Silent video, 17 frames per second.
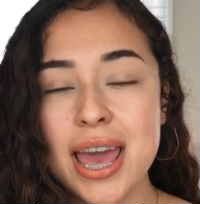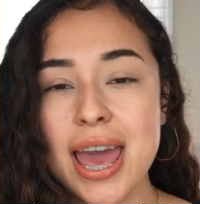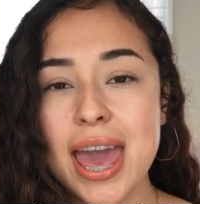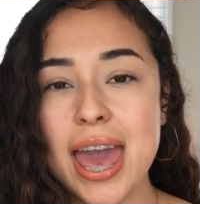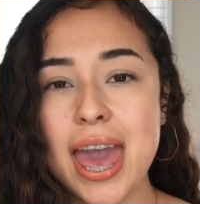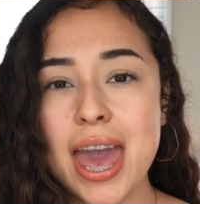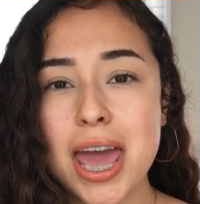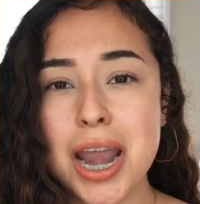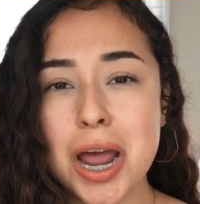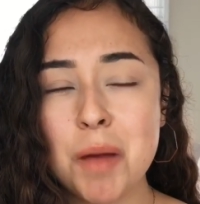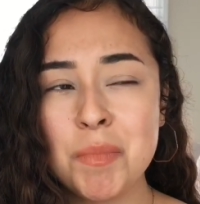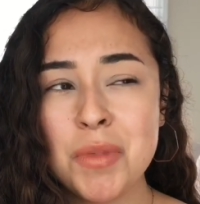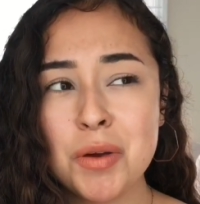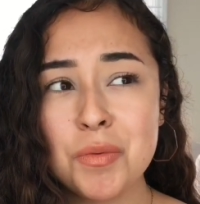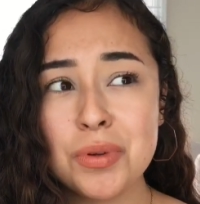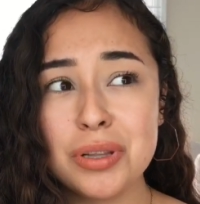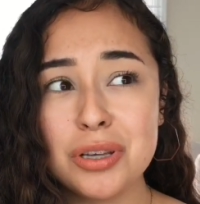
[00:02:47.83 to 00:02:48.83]
and I'm
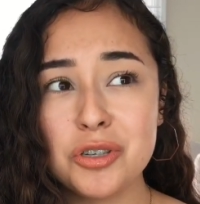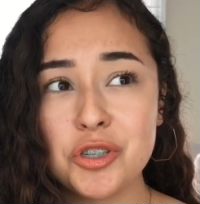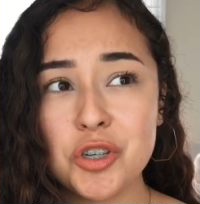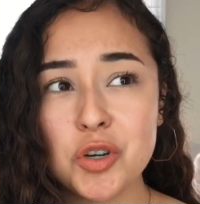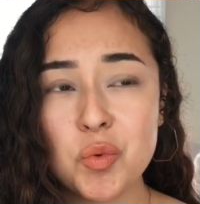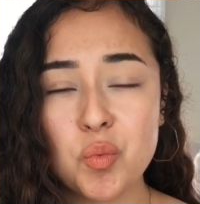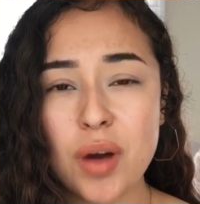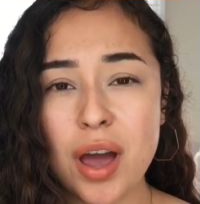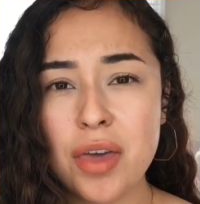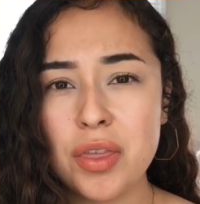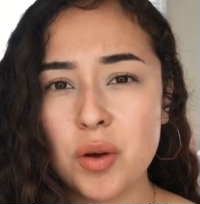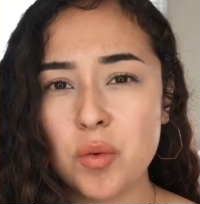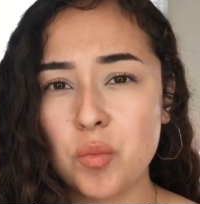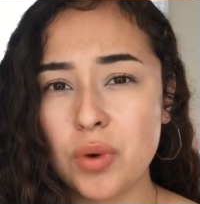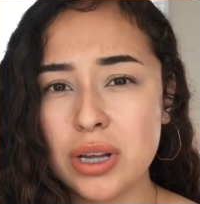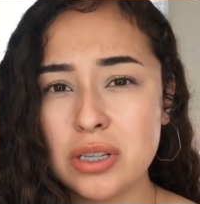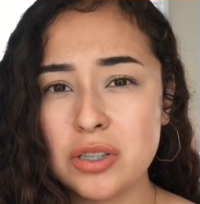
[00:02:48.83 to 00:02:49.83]
not really sure why there
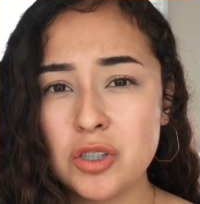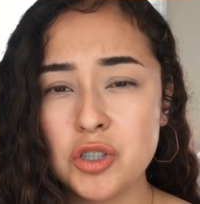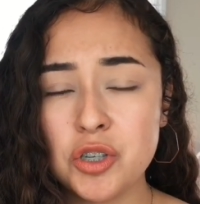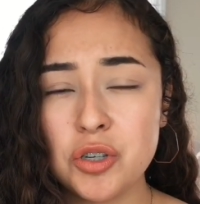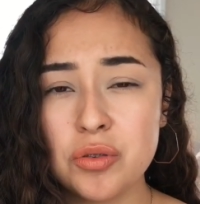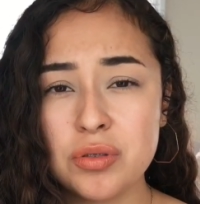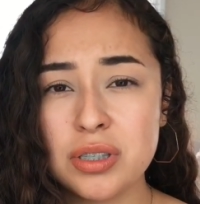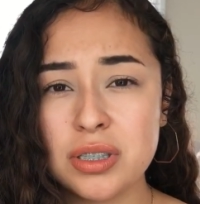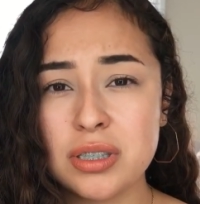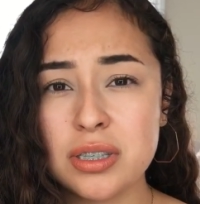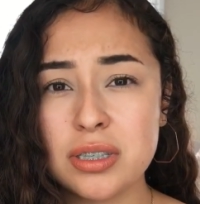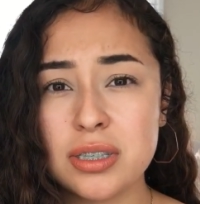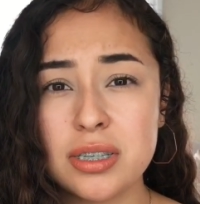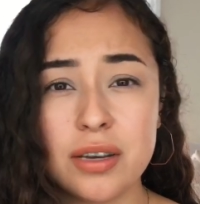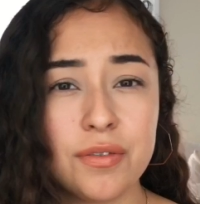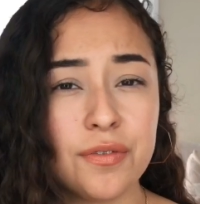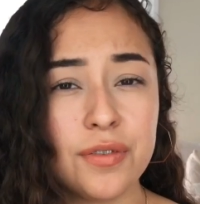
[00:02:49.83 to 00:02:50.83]
was two
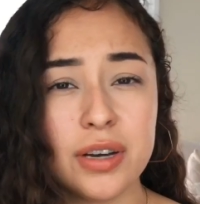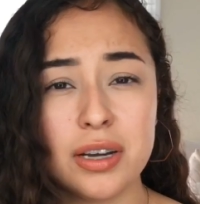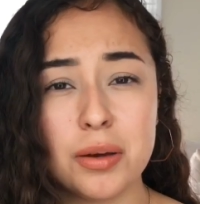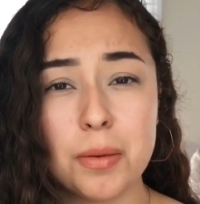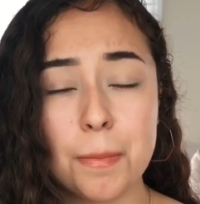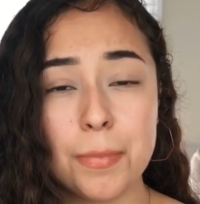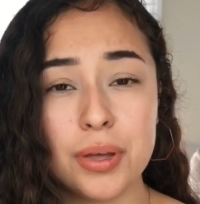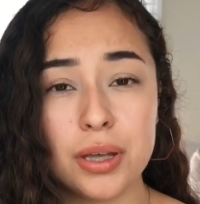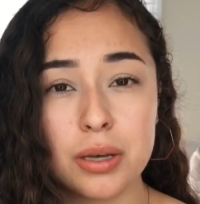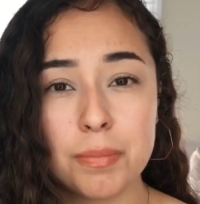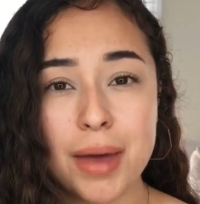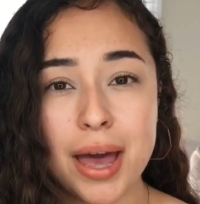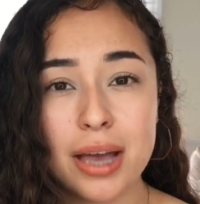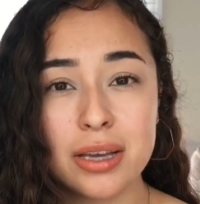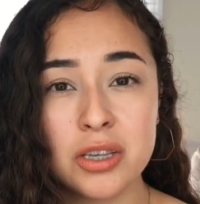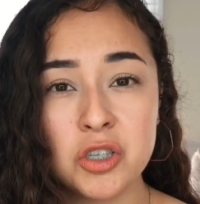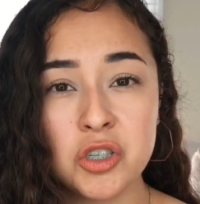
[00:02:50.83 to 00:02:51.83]
different book
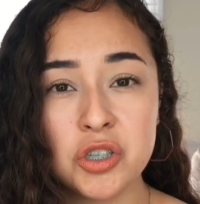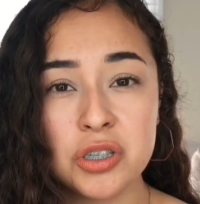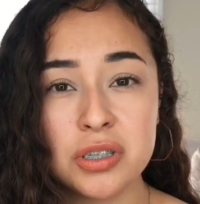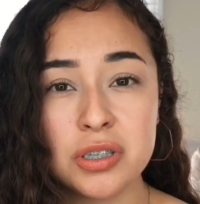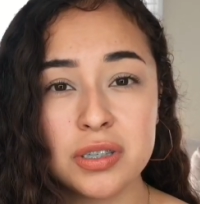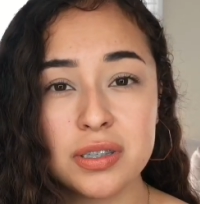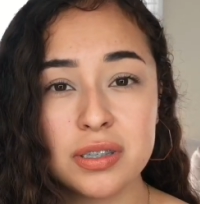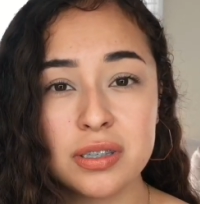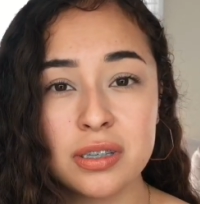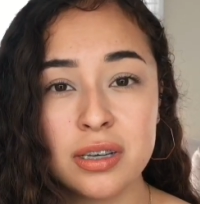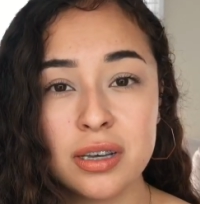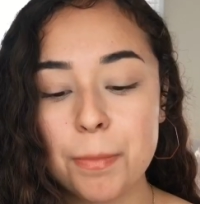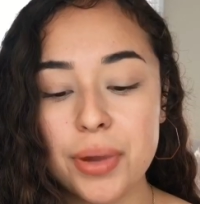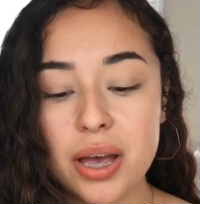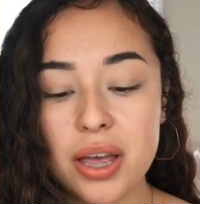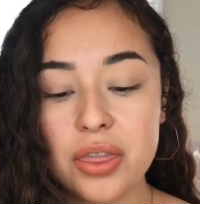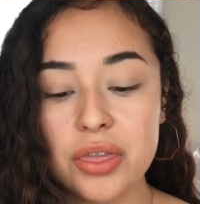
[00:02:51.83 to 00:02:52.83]
packages.
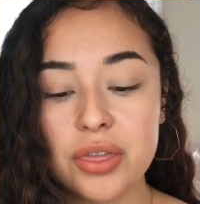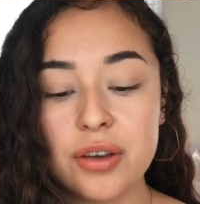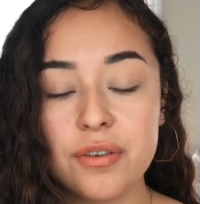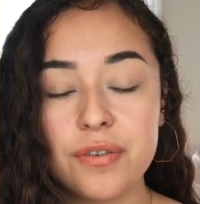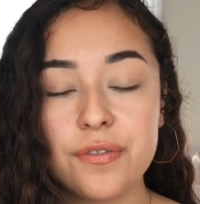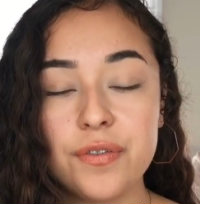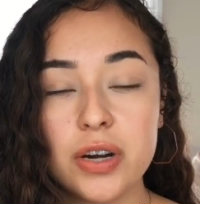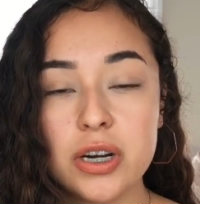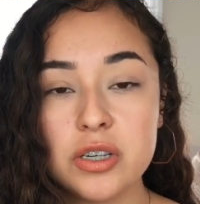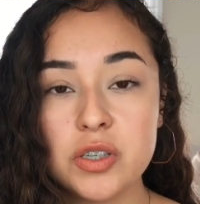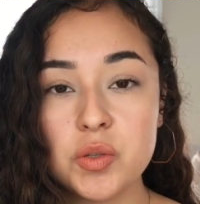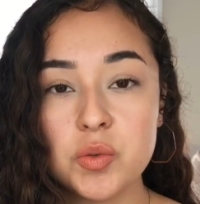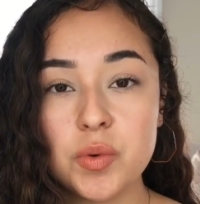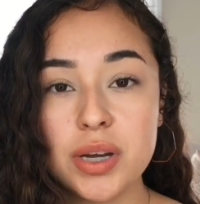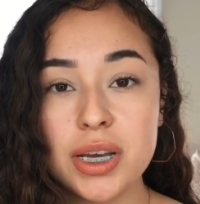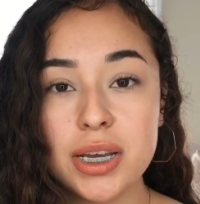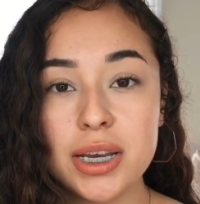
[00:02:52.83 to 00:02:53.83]
But the first
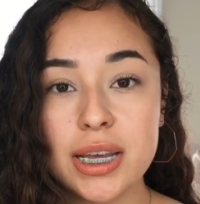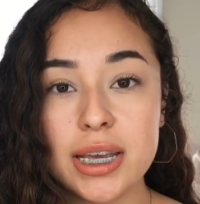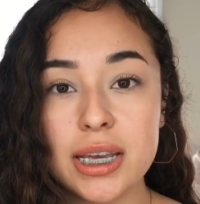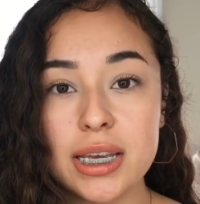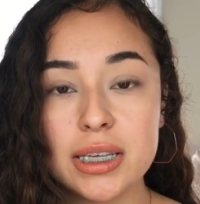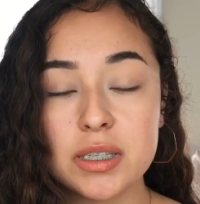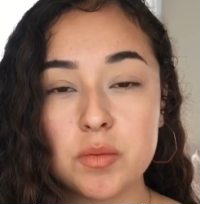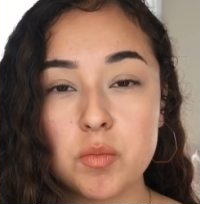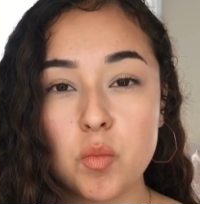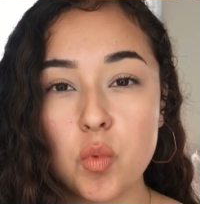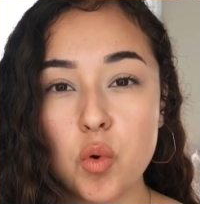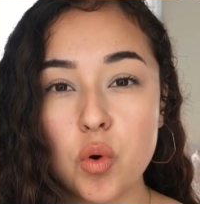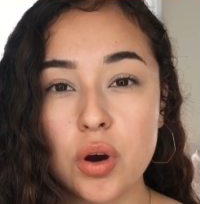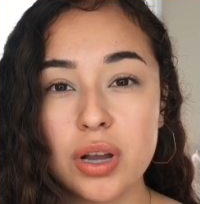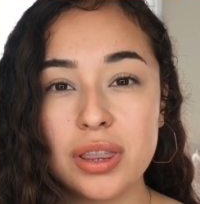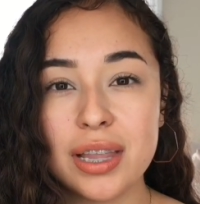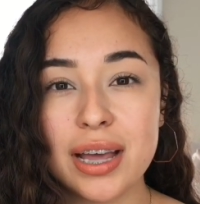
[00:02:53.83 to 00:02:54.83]
one is
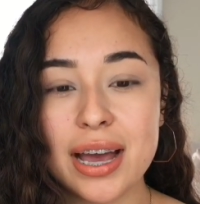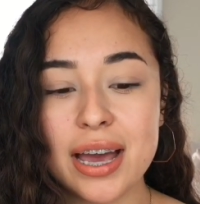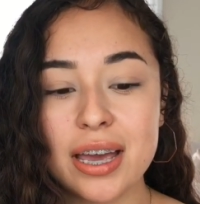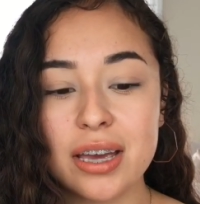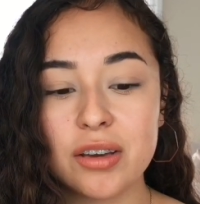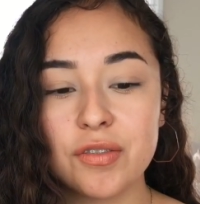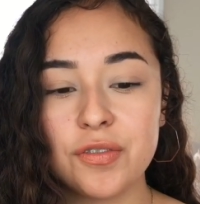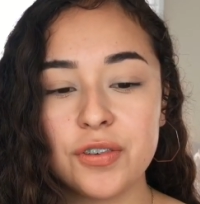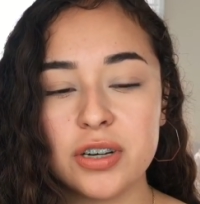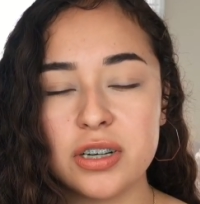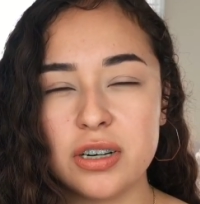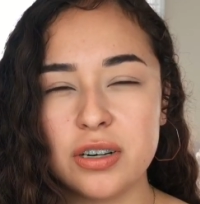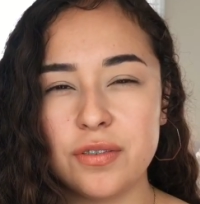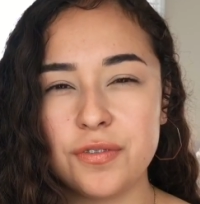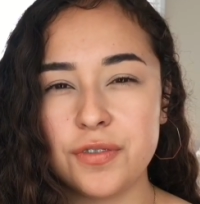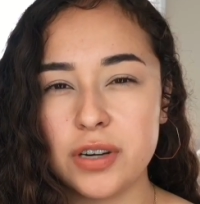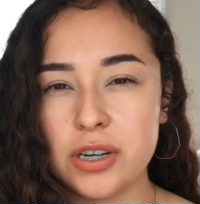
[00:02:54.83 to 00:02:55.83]
more like
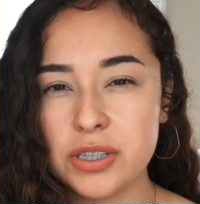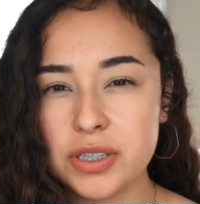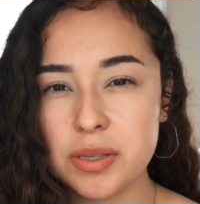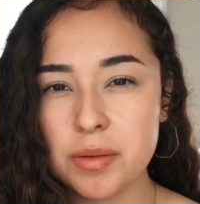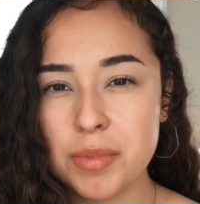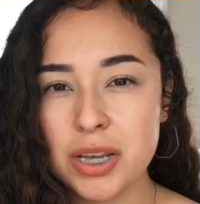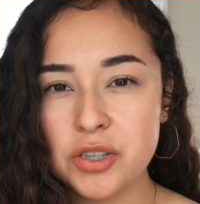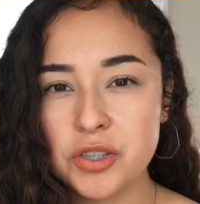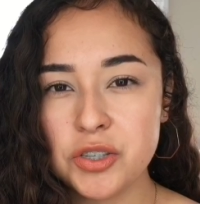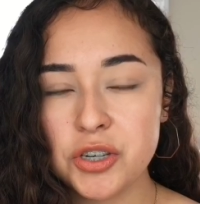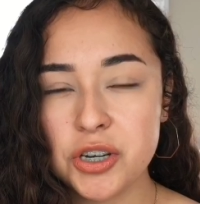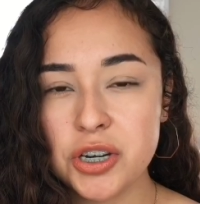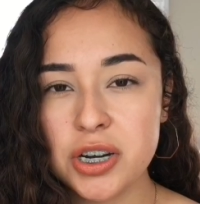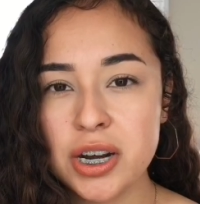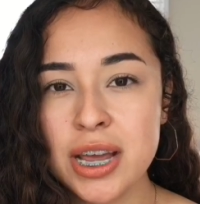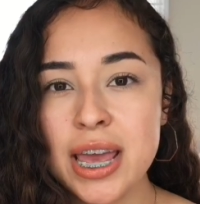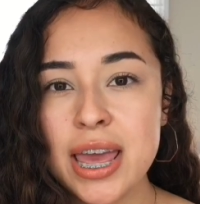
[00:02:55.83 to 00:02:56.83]
for first
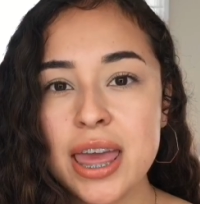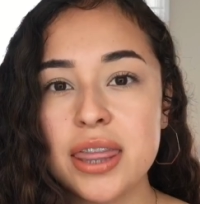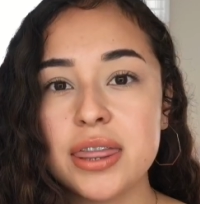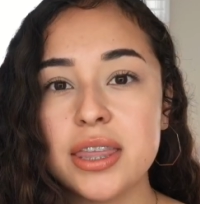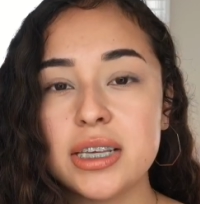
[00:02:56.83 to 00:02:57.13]
semester. The